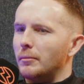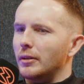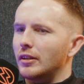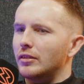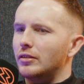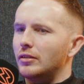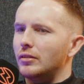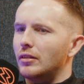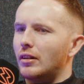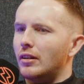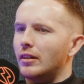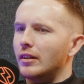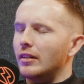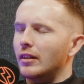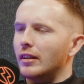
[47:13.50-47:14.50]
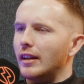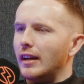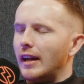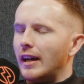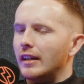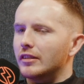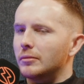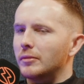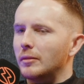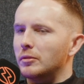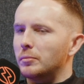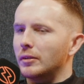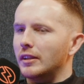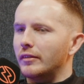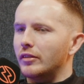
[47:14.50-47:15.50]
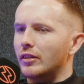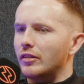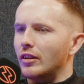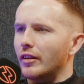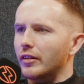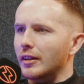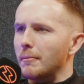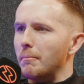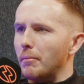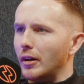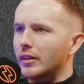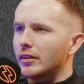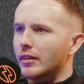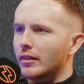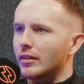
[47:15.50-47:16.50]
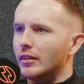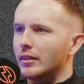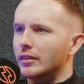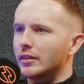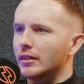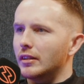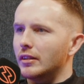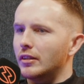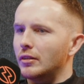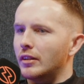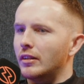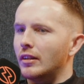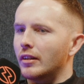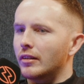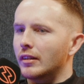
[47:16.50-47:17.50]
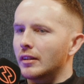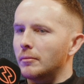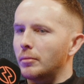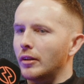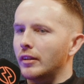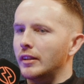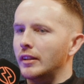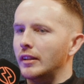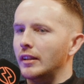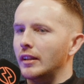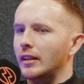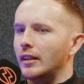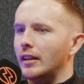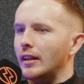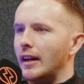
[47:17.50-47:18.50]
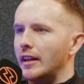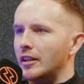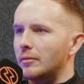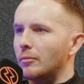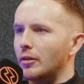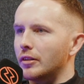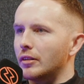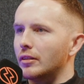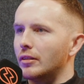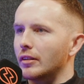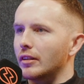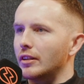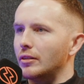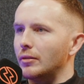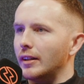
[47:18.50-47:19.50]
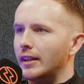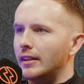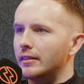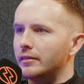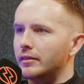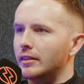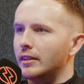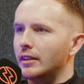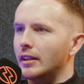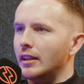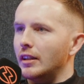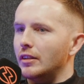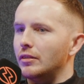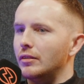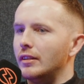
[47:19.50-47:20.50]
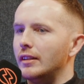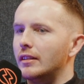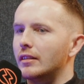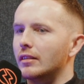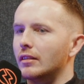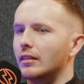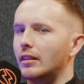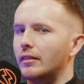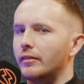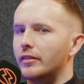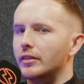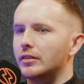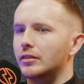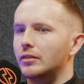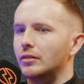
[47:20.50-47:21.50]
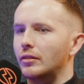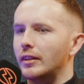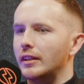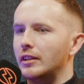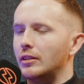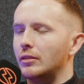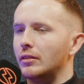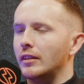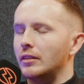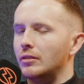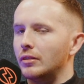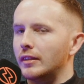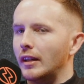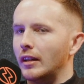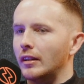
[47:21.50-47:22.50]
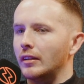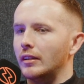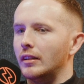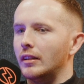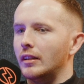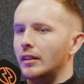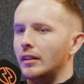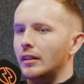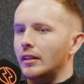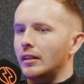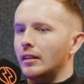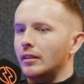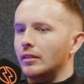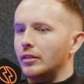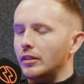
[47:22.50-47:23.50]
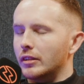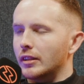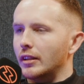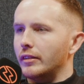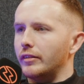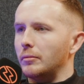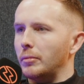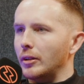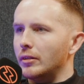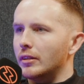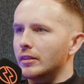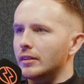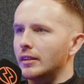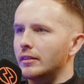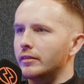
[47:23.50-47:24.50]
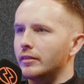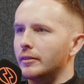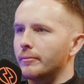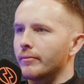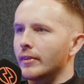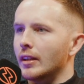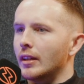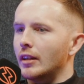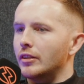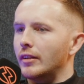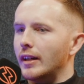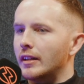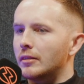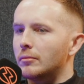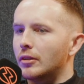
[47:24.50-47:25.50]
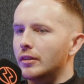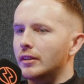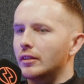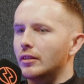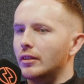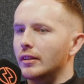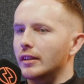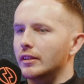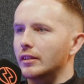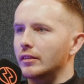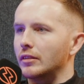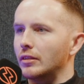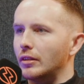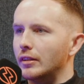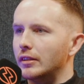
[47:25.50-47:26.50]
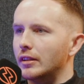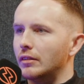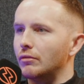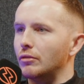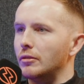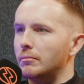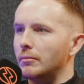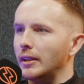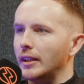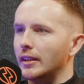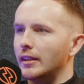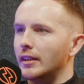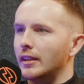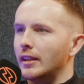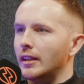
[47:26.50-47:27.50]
Because you are not, I sometimes believe you're nothing but your thoughts. Mm-hmm. You're nothing but the inner monologue that you have. Mm-hmm. You need to love the story that you tell to yourself about yourself. Mm-hmm. Your inner monologue is a noisy roommate.